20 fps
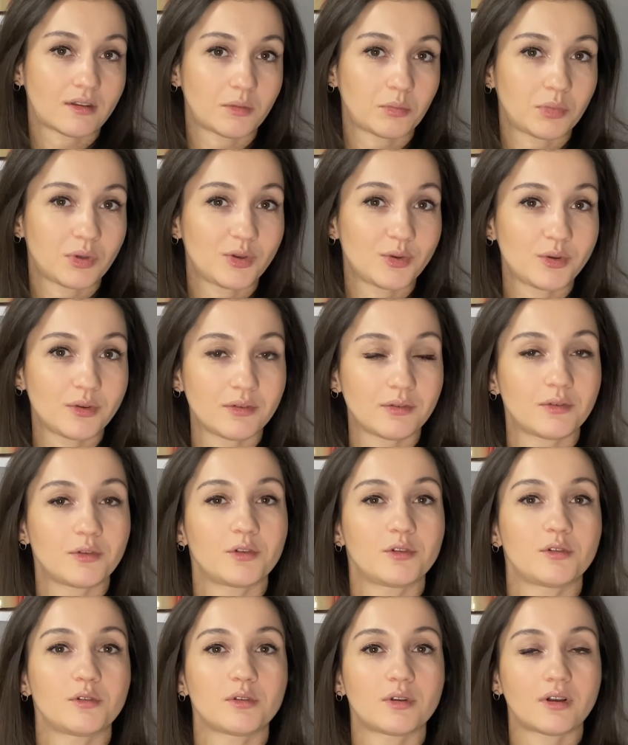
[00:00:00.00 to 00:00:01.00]

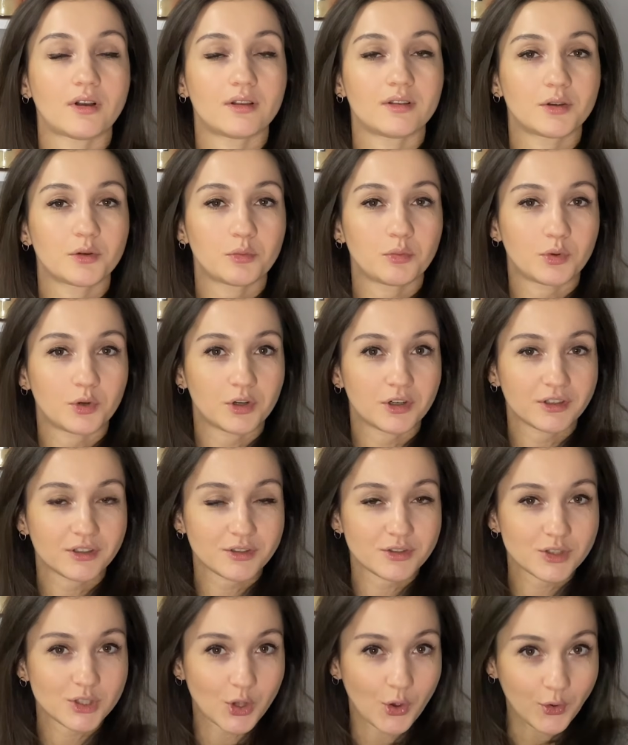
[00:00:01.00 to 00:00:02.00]
beautiful colorwork
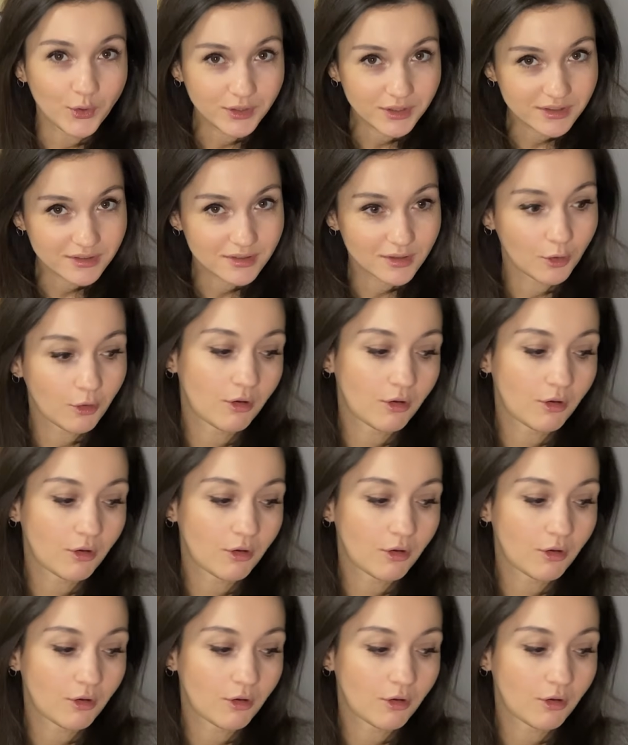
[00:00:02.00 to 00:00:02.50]
socks